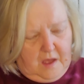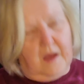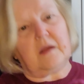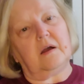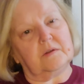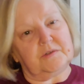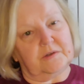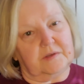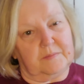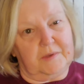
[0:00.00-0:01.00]
I can't show
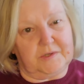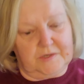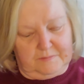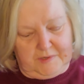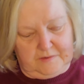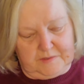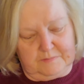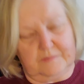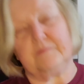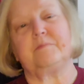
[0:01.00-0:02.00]
you a picture because
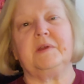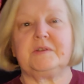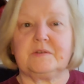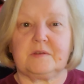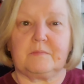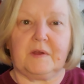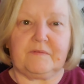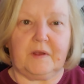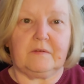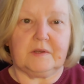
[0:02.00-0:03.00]
picture's on my
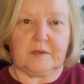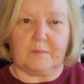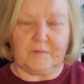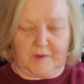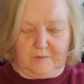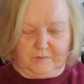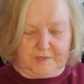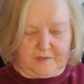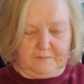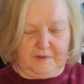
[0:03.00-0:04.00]
phone and I'm
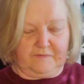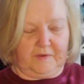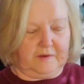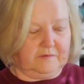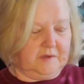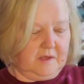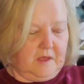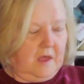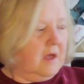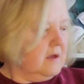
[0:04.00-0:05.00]
recording on my phone.
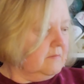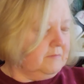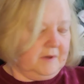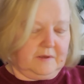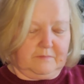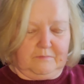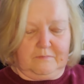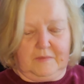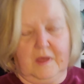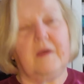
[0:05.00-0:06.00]
But
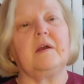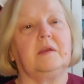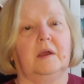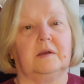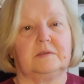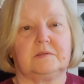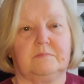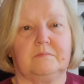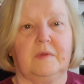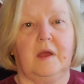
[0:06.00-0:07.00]
yes,
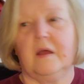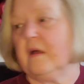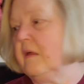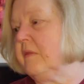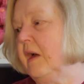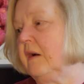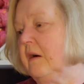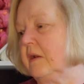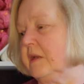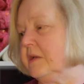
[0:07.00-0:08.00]
that
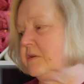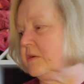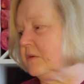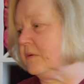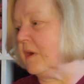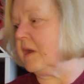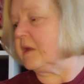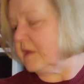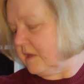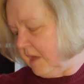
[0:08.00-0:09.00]
I need to
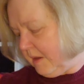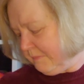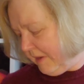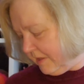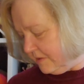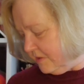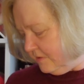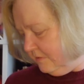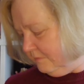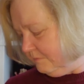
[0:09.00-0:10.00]
get back to.